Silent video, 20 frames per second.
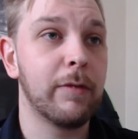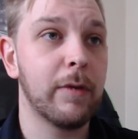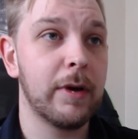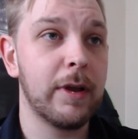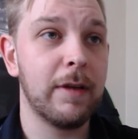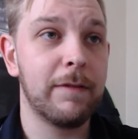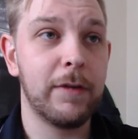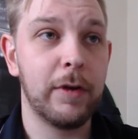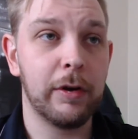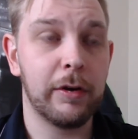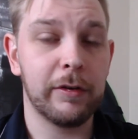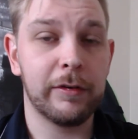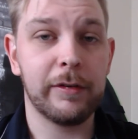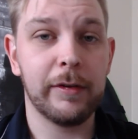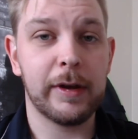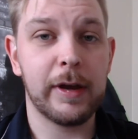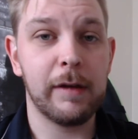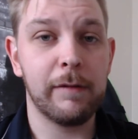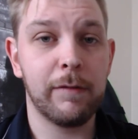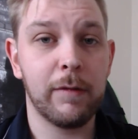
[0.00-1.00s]
for you if you're just
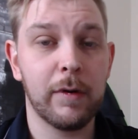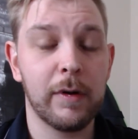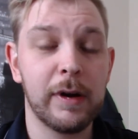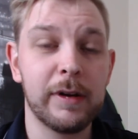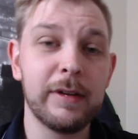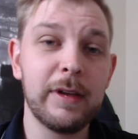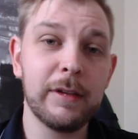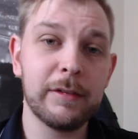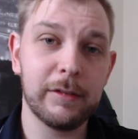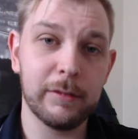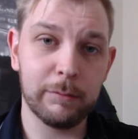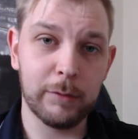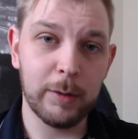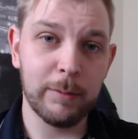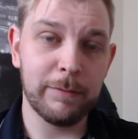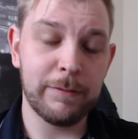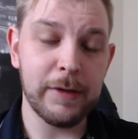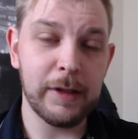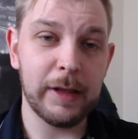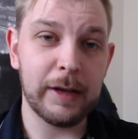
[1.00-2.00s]
looking for a decent
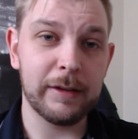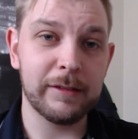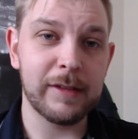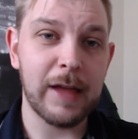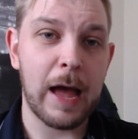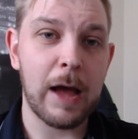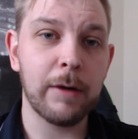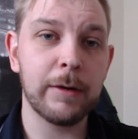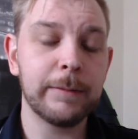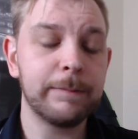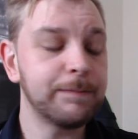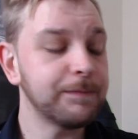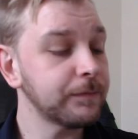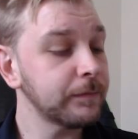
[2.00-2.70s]
room filling sound,